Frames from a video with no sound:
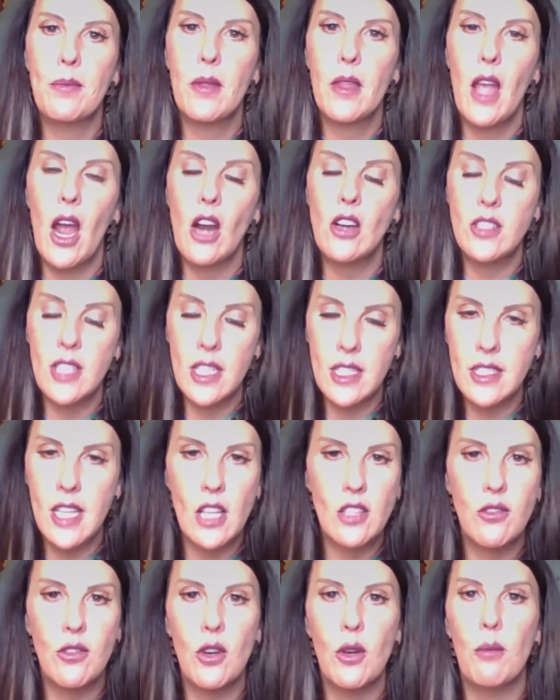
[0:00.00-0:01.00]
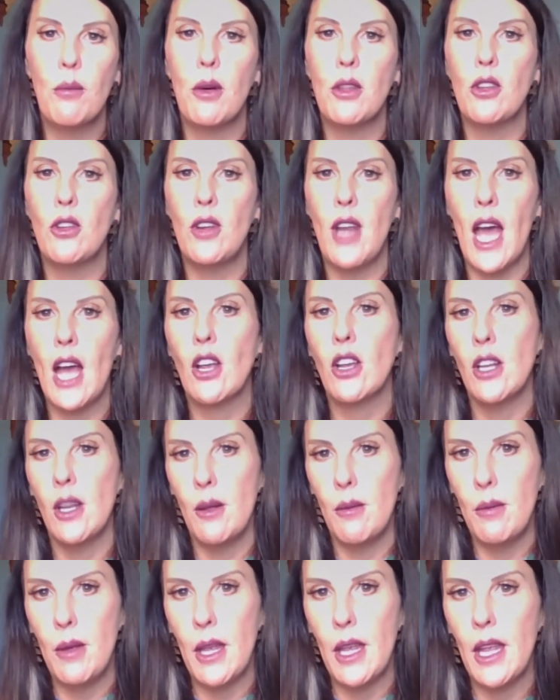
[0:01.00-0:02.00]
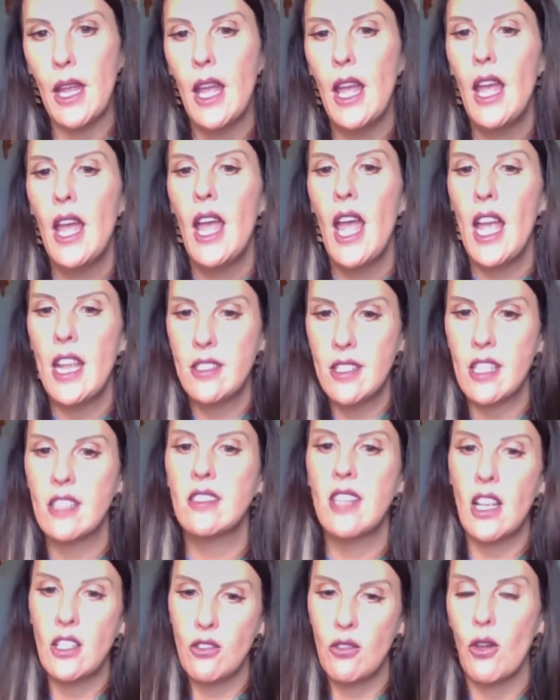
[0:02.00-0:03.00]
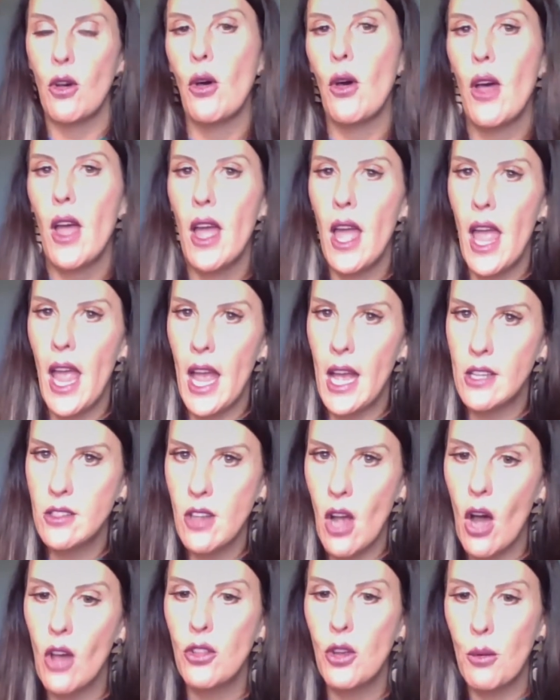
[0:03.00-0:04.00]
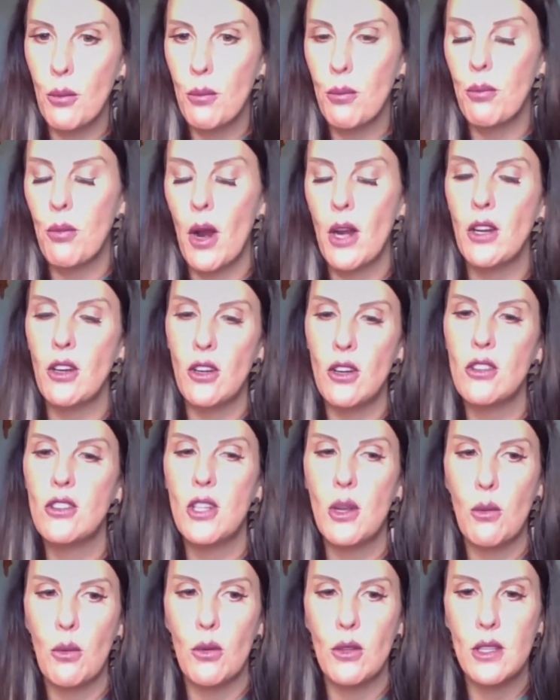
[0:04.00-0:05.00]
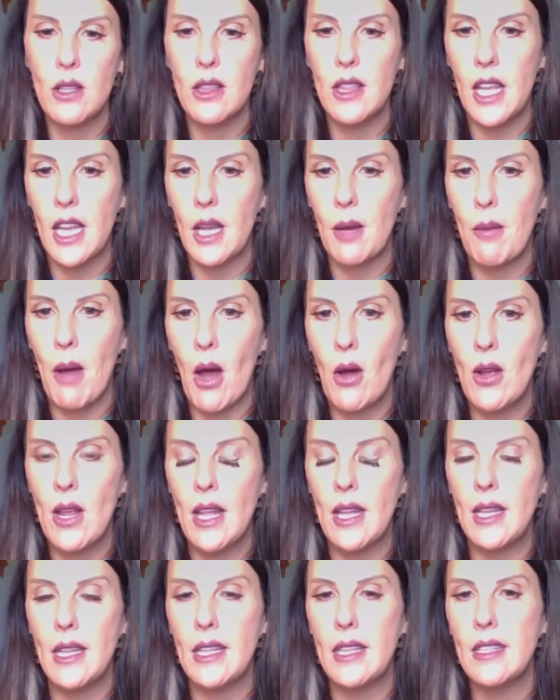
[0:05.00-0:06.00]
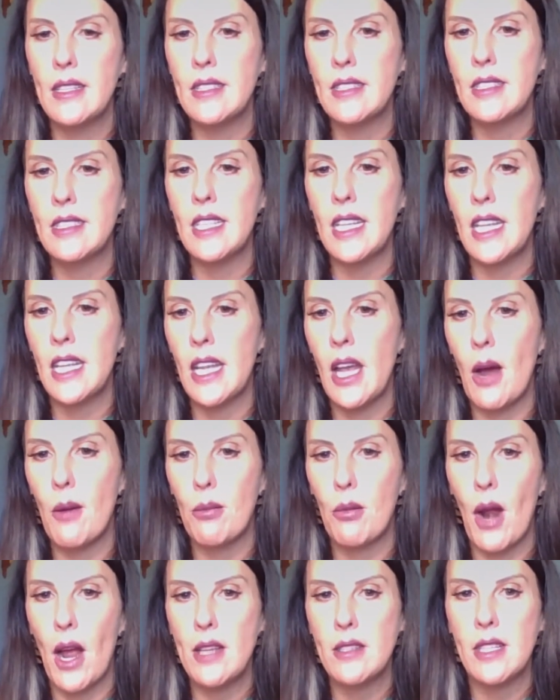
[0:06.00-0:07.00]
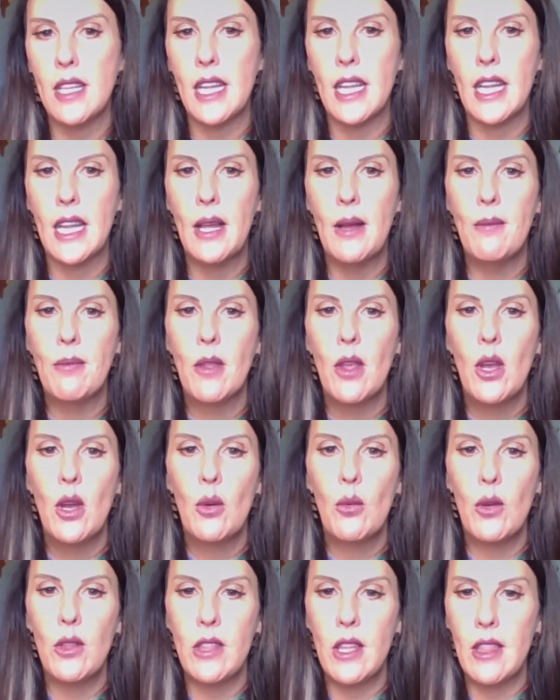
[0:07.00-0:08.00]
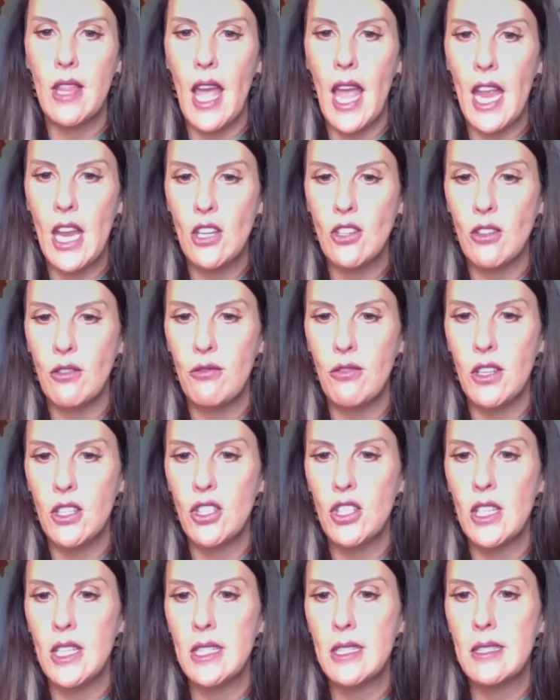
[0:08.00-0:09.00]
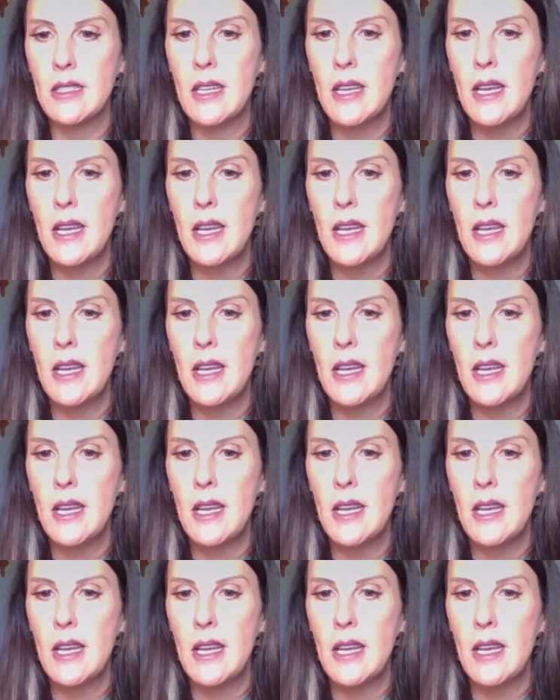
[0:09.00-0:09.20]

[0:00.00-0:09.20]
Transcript: successful, but they're not going to be as successful as other predators that we'll think about in sea uprising within the age of fishes.